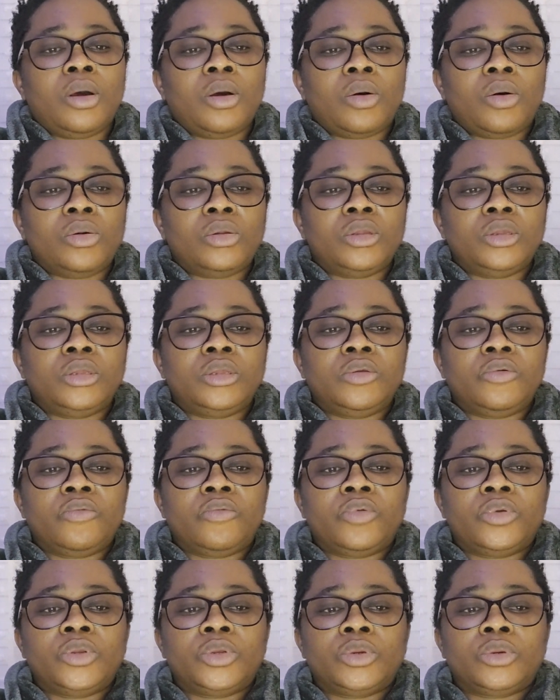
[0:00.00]
cognitive
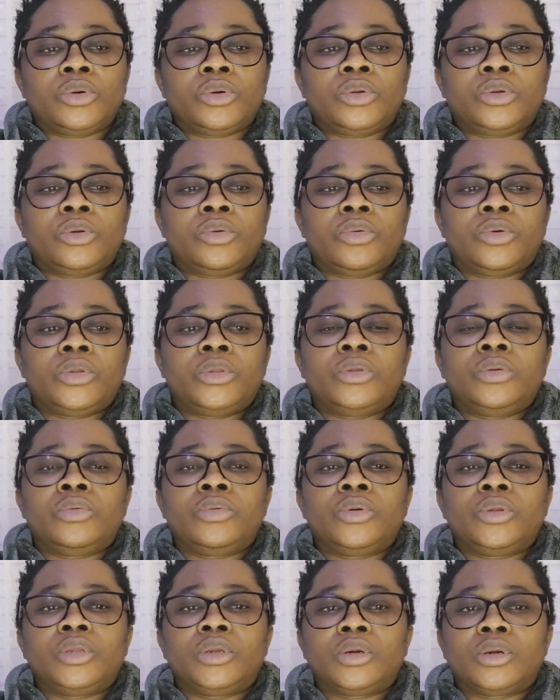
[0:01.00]
restructuring
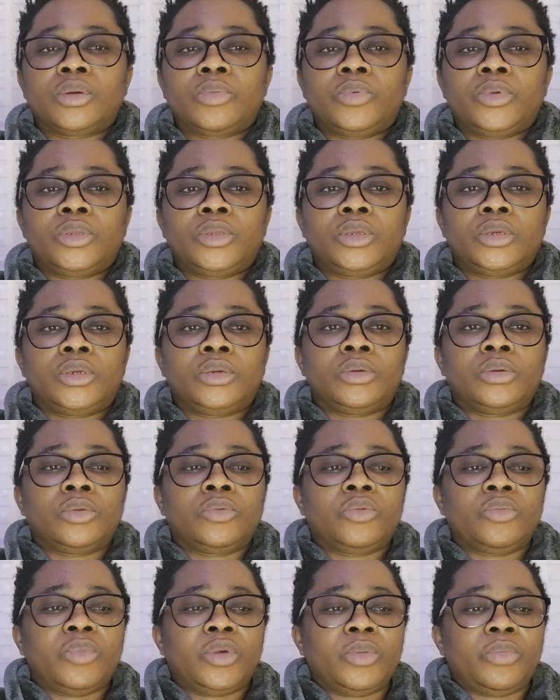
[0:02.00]
during therapy sessions
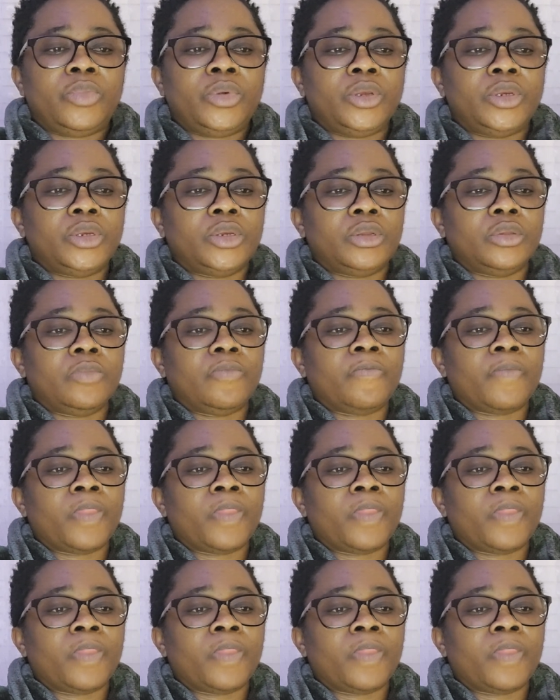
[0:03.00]
with my patient.